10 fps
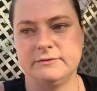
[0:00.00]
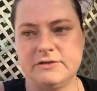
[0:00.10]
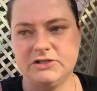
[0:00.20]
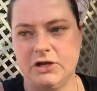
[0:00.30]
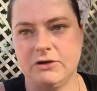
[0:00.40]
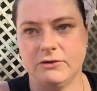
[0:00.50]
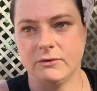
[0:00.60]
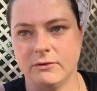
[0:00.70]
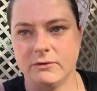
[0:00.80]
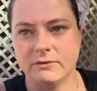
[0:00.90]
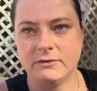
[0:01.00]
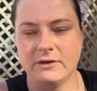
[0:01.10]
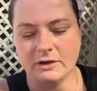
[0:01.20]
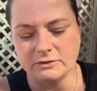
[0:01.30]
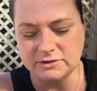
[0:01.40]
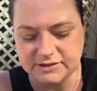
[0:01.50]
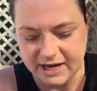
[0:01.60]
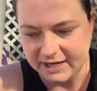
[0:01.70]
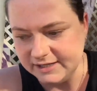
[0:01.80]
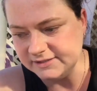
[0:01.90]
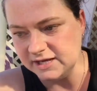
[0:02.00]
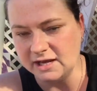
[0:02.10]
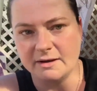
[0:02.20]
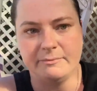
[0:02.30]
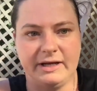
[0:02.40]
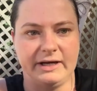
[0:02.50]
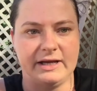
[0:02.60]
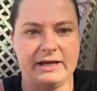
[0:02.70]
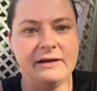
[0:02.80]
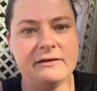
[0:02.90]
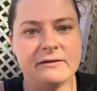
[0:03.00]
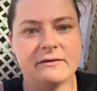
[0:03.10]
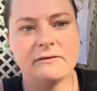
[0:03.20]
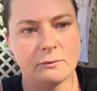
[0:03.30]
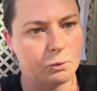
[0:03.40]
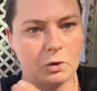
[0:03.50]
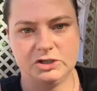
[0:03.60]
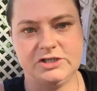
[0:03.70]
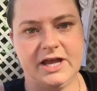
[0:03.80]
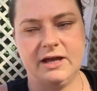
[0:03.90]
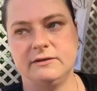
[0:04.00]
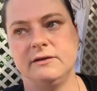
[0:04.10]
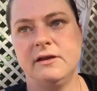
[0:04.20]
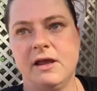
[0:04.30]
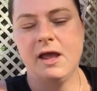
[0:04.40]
So those days are completely washed out.